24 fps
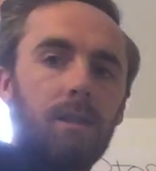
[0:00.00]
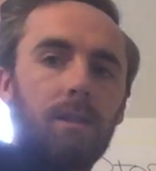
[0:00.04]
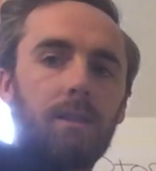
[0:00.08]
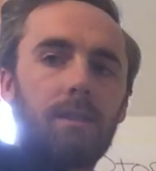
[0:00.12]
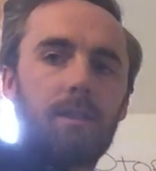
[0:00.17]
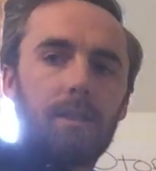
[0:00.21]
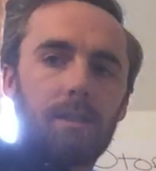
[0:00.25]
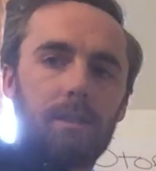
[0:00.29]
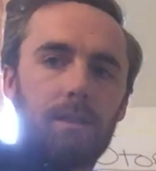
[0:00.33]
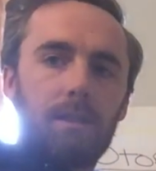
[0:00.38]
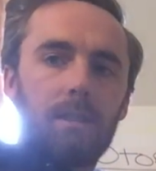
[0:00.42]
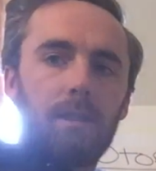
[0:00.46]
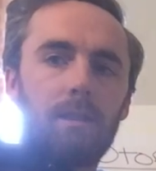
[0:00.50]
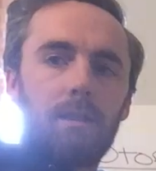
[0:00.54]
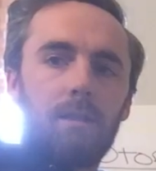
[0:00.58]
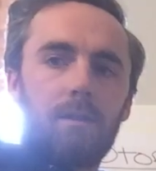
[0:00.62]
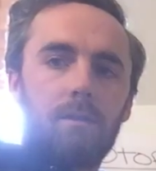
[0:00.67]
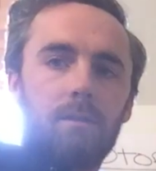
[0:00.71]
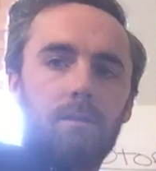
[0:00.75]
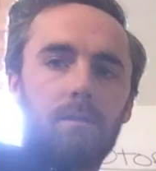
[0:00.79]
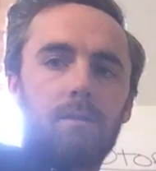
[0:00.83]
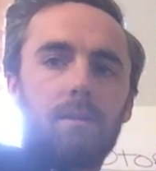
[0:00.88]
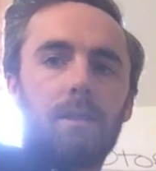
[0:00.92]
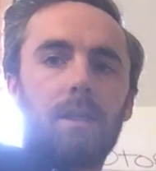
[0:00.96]
60
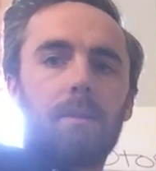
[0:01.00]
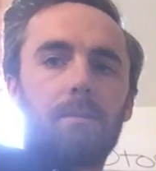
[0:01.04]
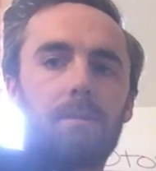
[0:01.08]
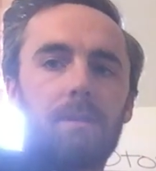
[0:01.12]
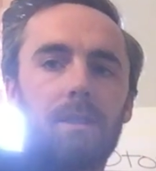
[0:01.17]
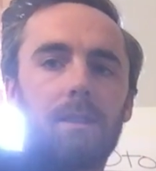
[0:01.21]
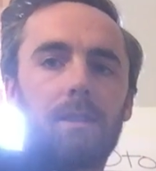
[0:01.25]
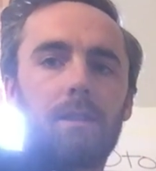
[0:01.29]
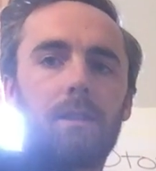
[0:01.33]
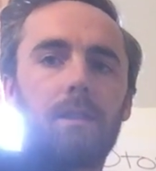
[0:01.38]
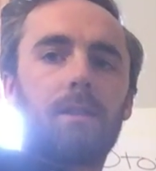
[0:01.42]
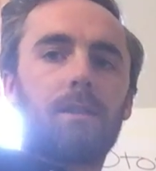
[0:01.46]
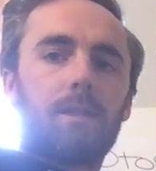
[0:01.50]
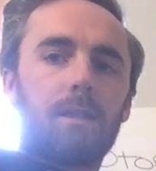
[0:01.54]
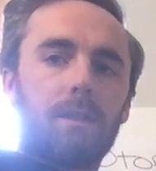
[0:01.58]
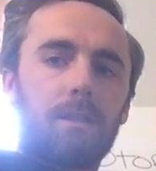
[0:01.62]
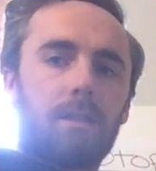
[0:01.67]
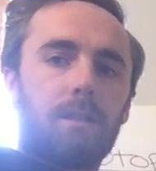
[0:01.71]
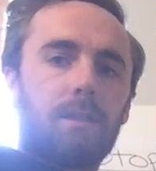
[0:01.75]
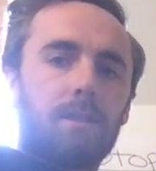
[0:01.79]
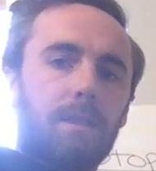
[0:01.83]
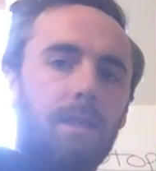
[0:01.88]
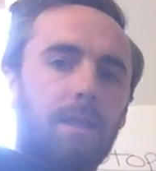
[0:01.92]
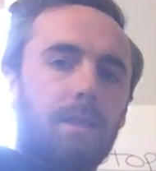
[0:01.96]
times 60.
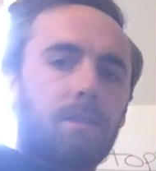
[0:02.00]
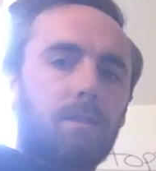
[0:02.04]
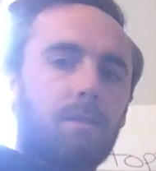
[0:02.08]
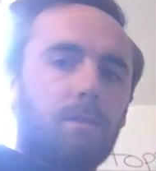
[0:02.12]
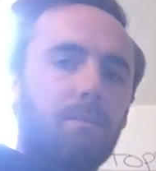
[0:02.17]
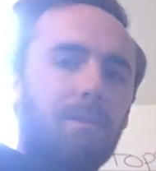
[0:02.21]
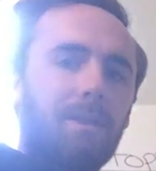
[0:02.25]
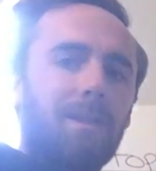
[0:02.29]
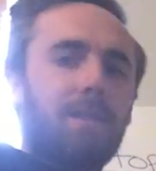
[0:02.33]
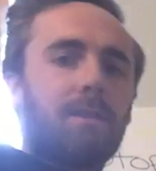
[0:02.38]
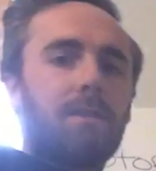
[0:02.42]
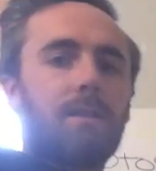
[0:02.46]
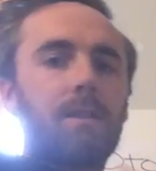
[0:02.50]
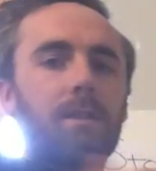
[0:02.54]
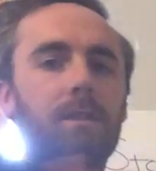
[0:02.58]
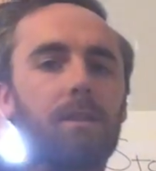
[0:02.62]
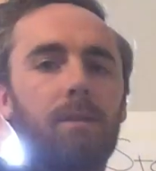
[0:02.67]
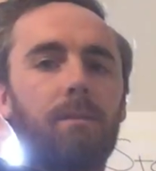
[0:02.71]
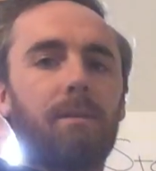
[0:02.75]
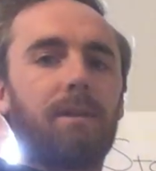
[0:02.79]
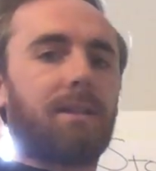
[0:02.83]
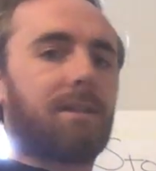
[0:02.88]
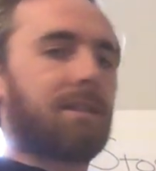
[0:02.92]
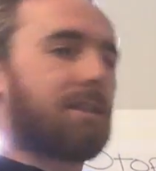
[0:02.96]
60 seconds in a minute,
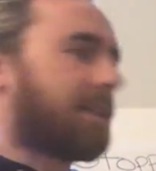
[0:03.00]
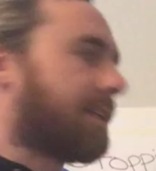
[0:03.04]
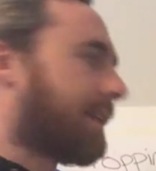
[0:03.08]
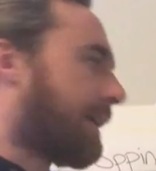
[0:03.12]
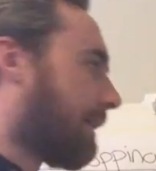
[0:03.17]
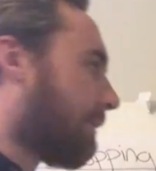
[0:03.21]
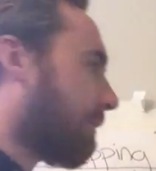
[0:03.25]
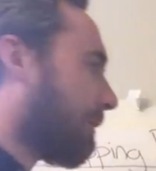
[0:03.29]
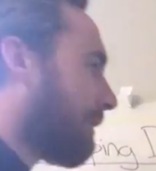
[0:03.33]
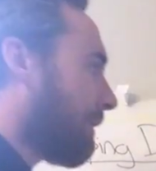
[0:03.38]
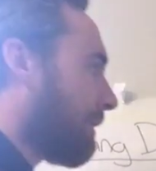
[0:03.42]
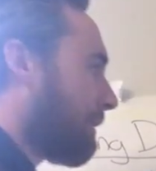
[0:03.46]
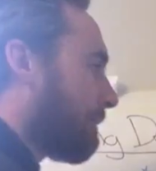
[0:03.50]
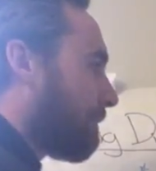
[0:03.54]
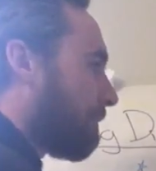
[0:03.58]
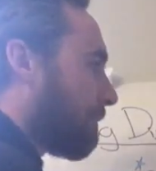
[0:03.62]
60 minutes in an hour.